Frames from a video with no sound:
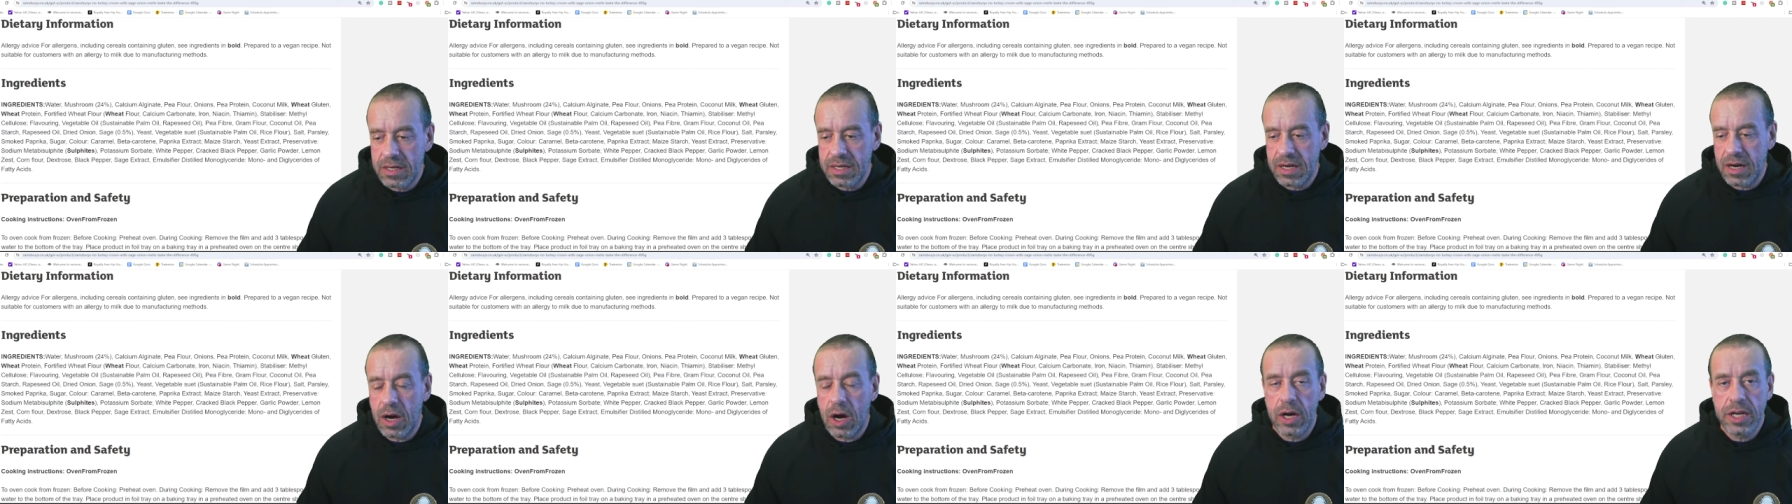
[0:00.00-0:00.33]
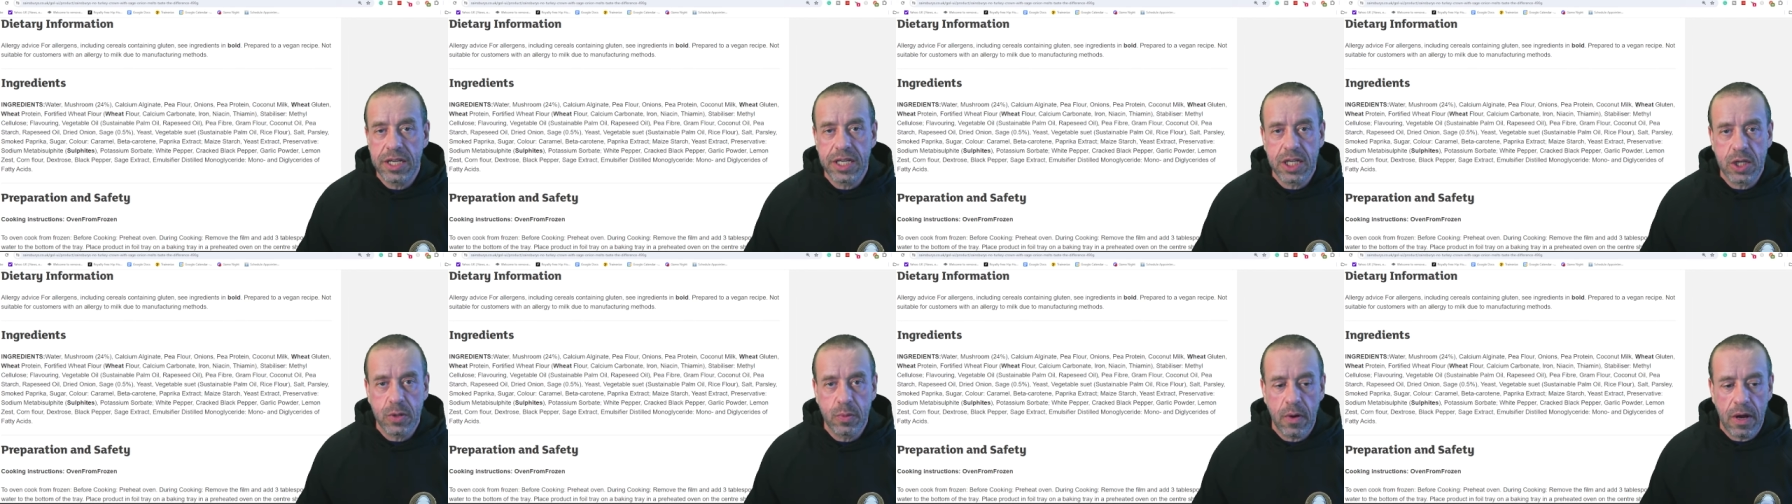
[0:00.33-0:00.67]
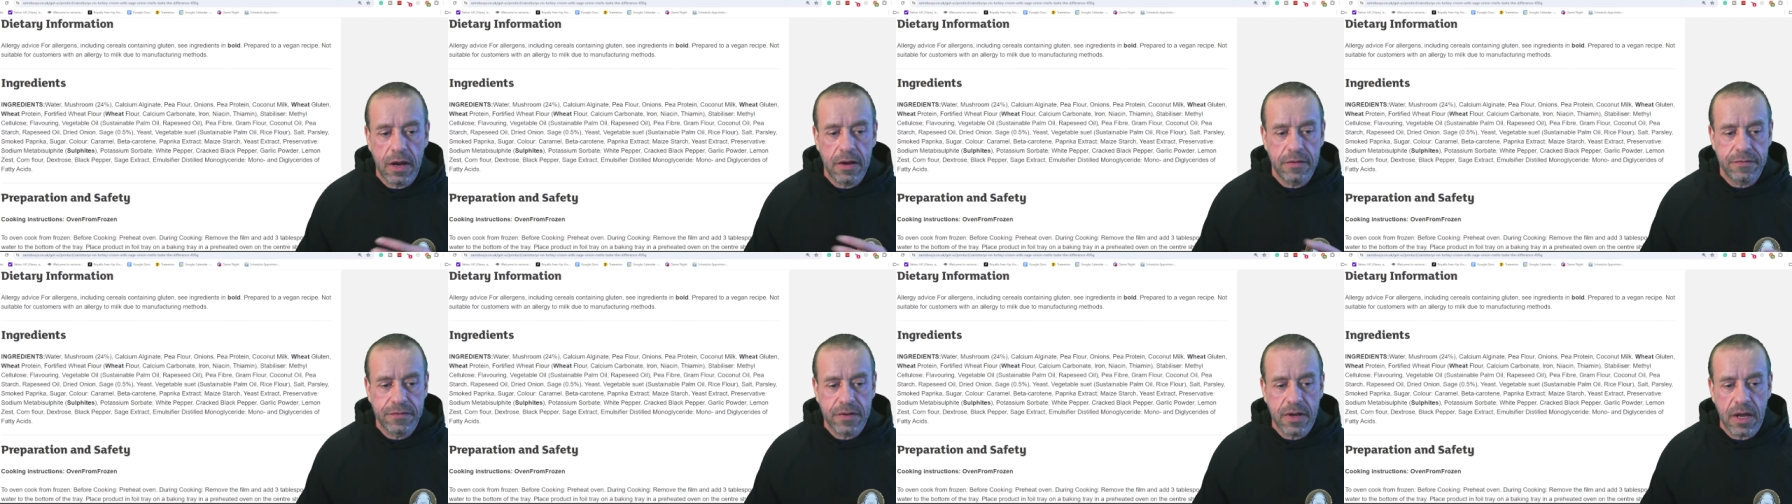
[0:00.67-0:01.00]
you know, I
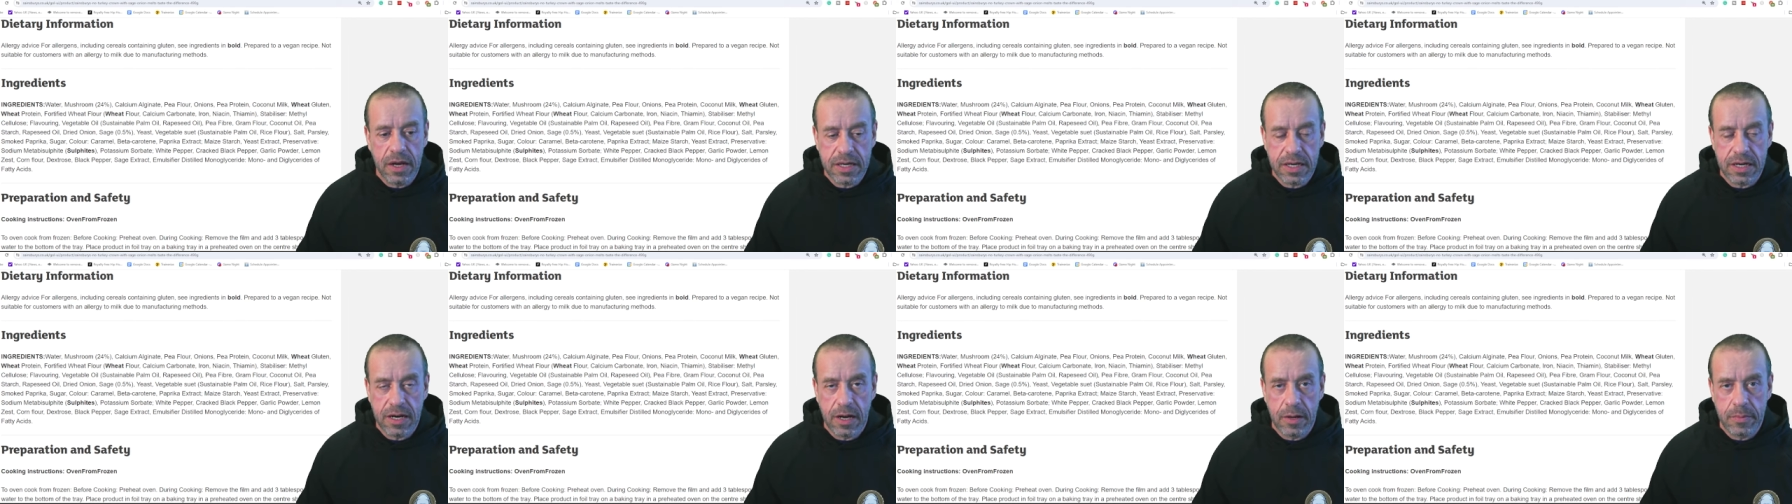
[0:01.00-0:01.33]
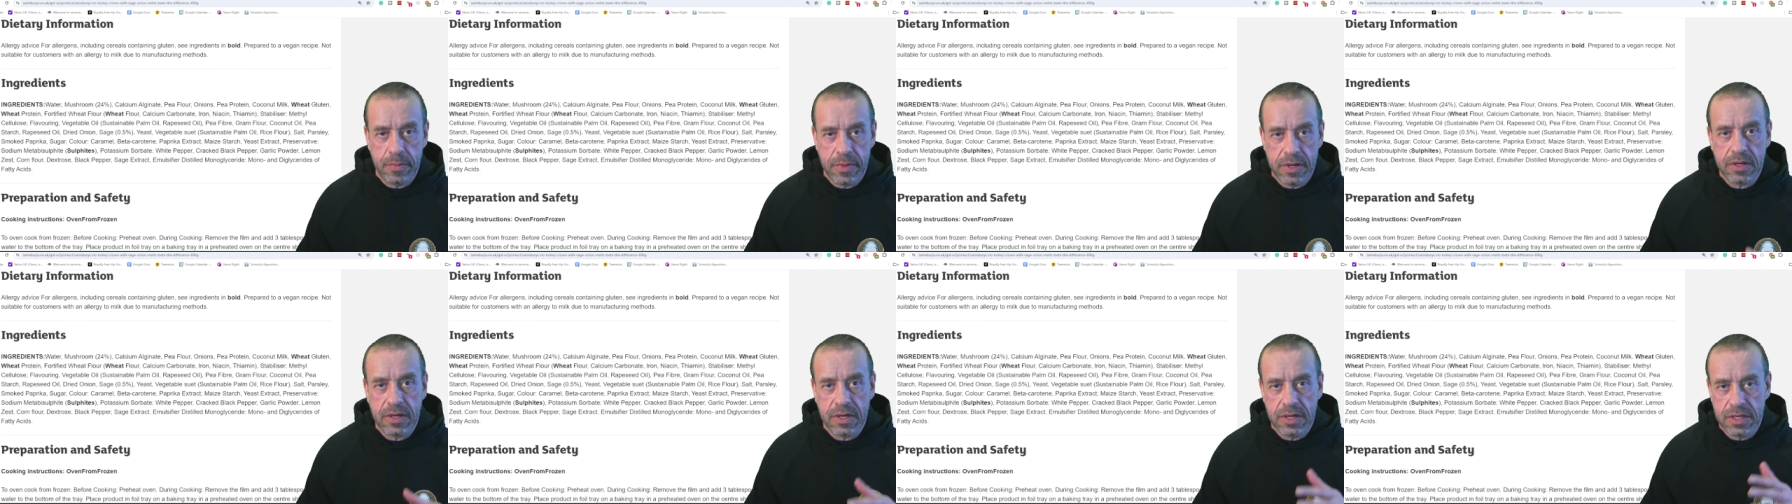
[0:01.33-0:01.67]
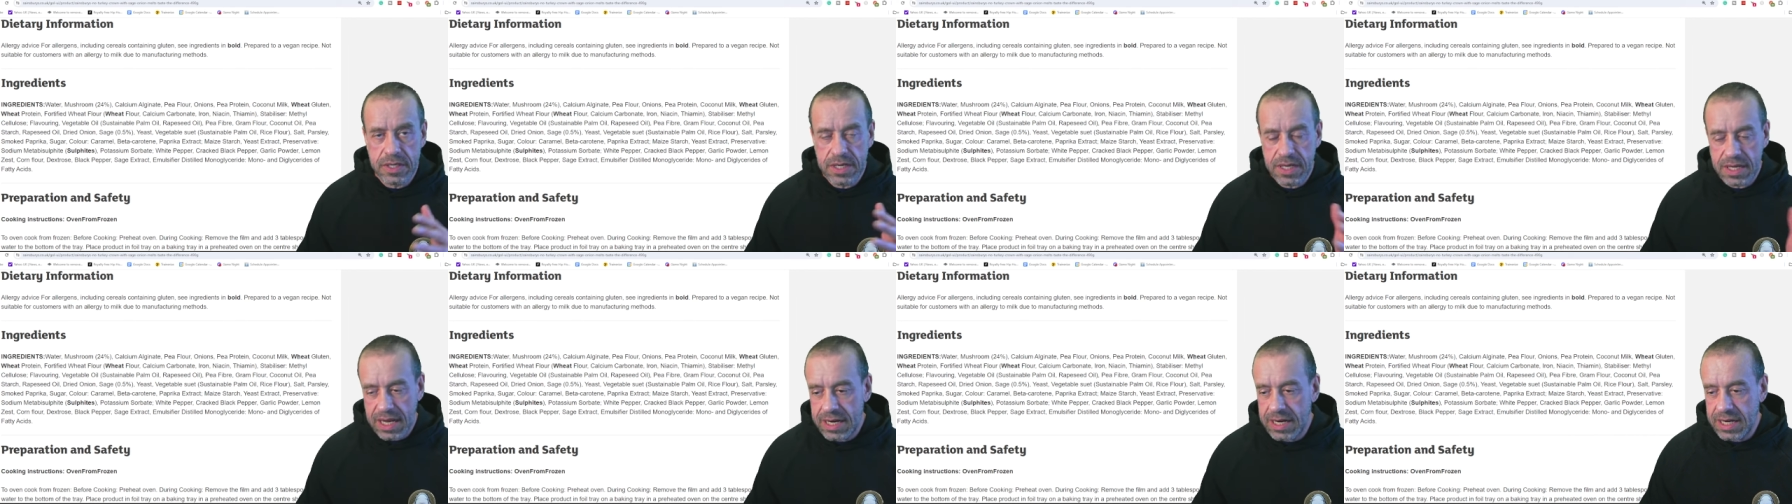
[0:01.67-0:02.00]
swerve coconut milk
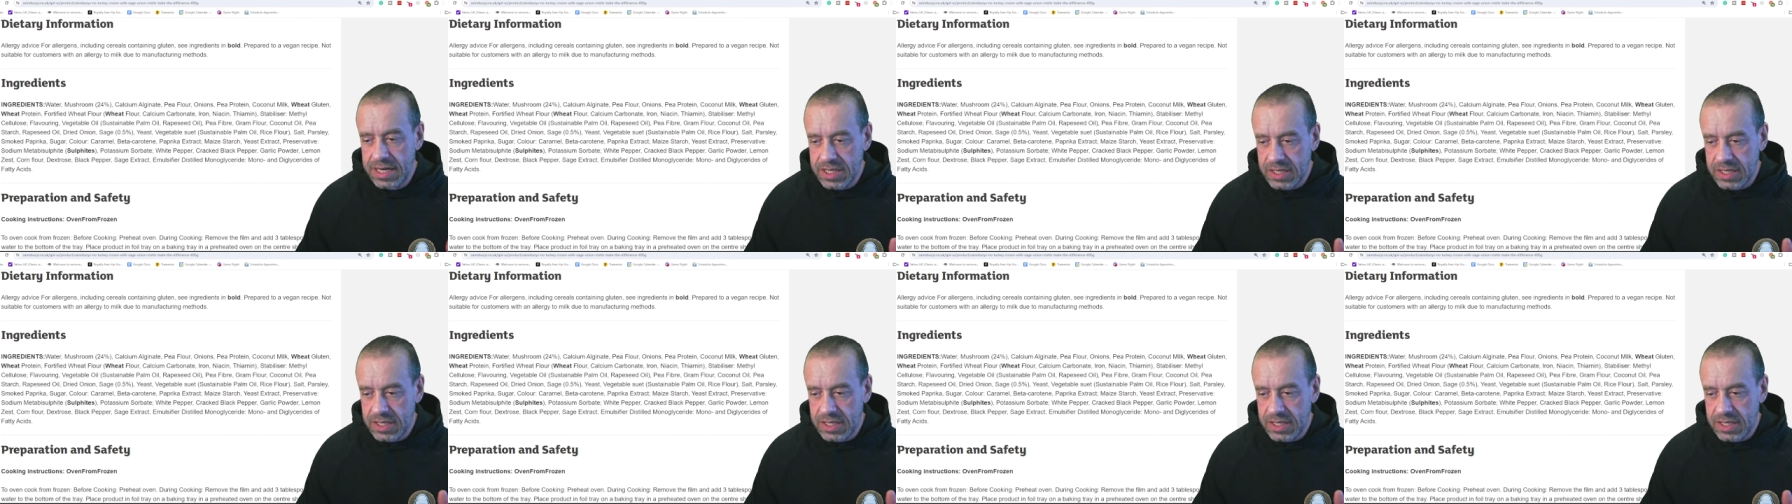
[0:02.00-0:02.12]
because again,